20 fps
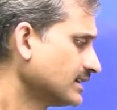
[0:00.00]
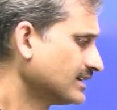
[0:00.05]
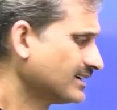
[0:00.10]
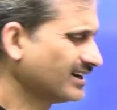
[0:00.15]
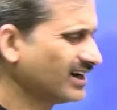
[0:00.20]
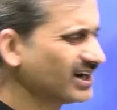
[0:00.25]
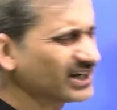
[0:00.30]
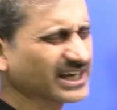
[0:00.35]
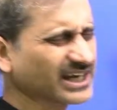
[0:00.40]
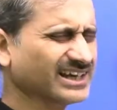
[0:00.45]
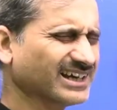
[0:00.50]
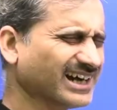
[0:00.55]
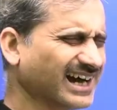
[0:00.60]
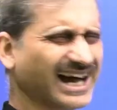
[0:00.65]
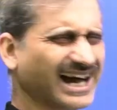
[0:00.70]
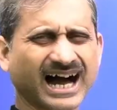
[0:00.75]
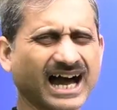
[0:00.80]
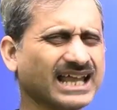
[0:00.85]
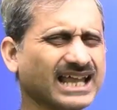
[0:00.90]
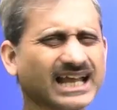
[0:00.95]
Okay,
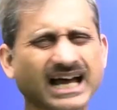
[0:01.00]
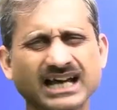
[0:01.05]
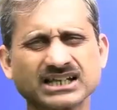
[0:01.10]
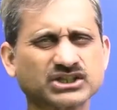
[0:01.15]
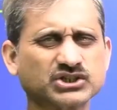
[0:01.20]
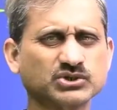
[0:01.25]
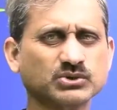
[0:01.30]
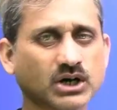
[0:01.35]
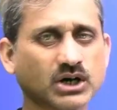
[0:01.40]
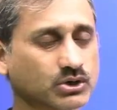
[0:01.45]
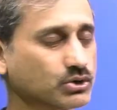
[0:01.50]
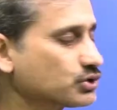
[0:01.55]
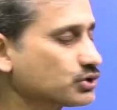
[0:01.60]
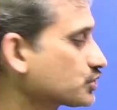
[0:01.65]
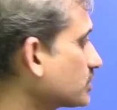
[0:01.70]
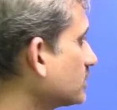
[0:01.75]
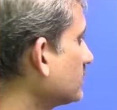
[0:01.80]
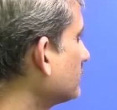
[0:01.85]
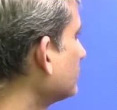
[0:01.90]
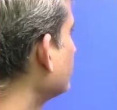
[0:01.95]
I'll ask you a question.